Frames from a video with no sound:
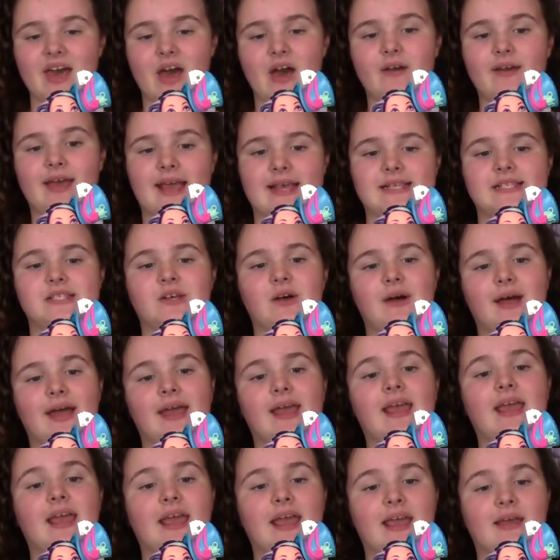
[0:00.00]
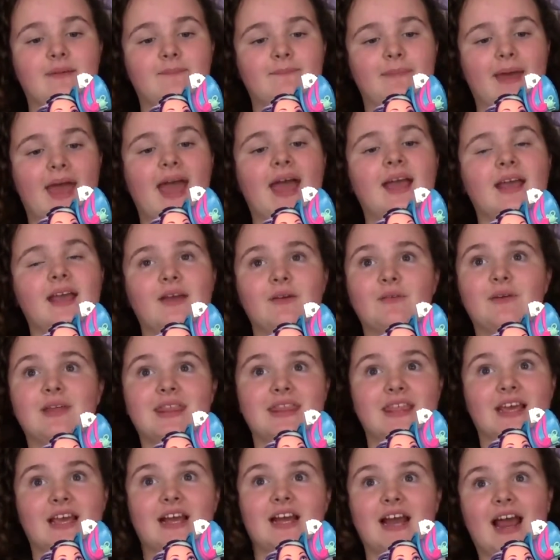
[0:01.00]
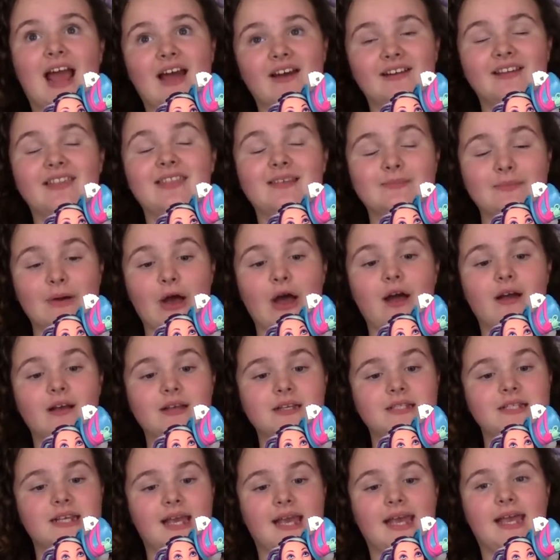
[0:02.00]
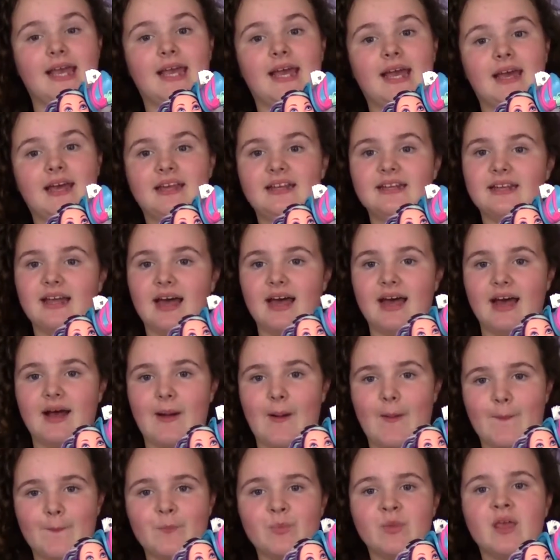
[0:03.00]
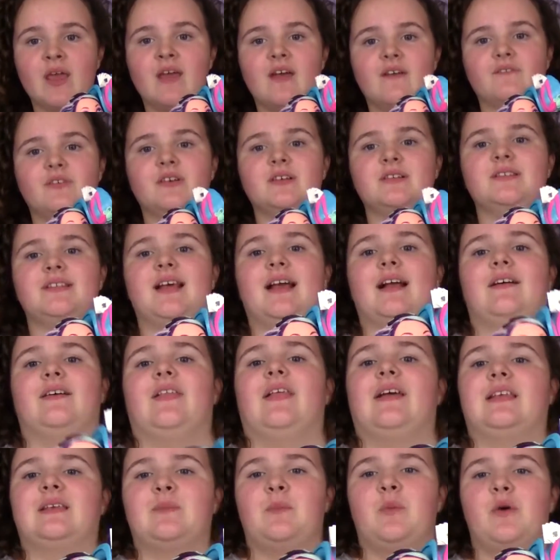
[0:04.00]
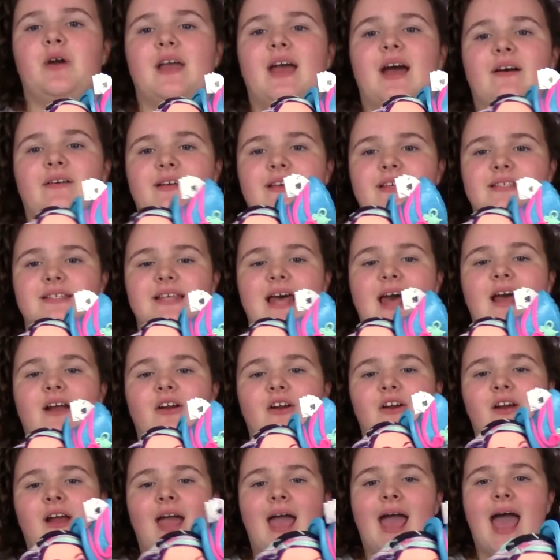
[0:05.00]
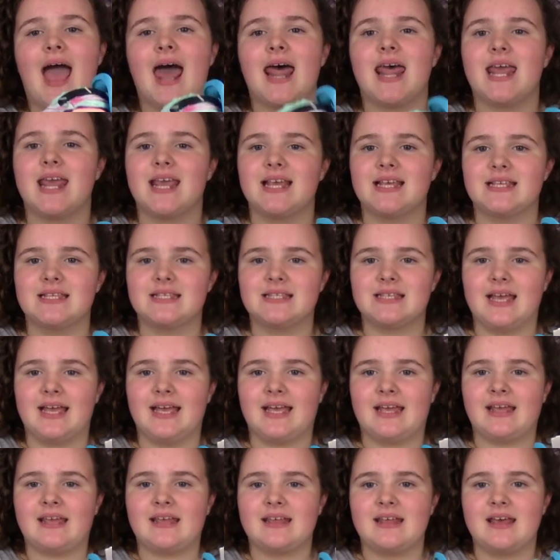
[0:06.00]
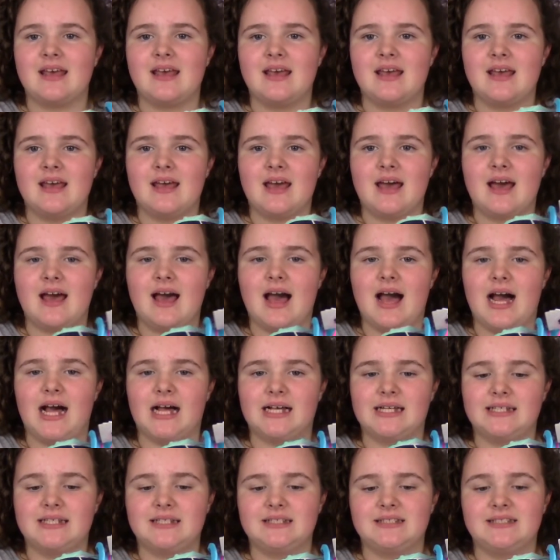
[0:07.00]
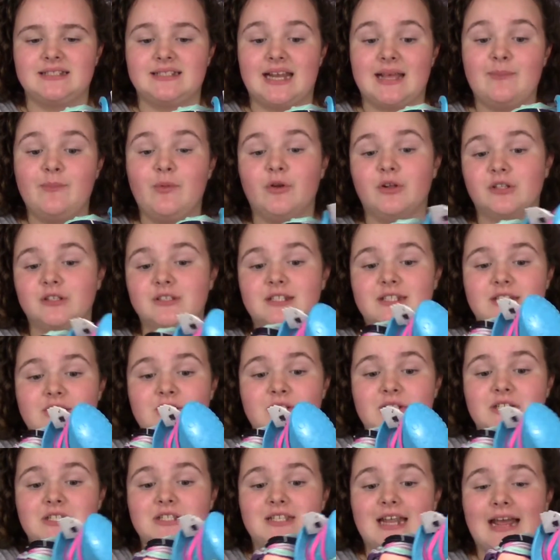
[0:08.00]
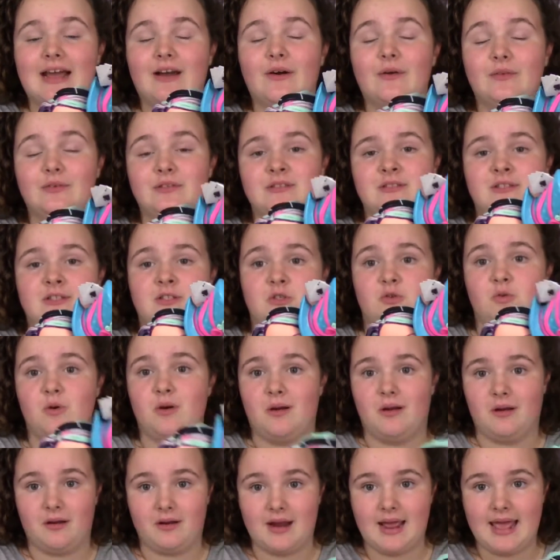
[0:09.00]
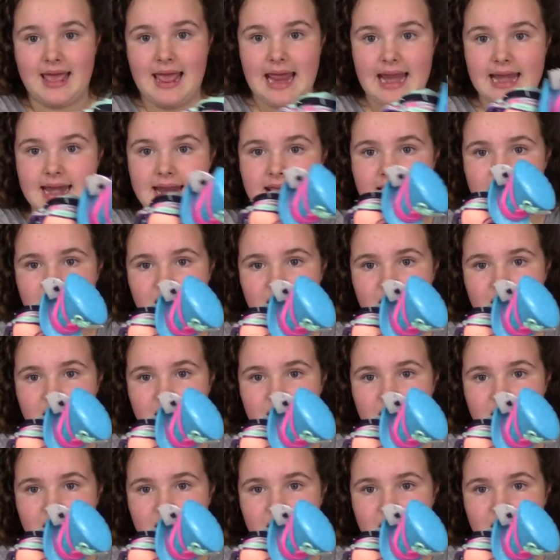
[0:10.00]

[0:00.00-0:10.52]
Okay, so I am back with her out of the box, and first thing I'd like to point out is that her hat is like stapled down to her head,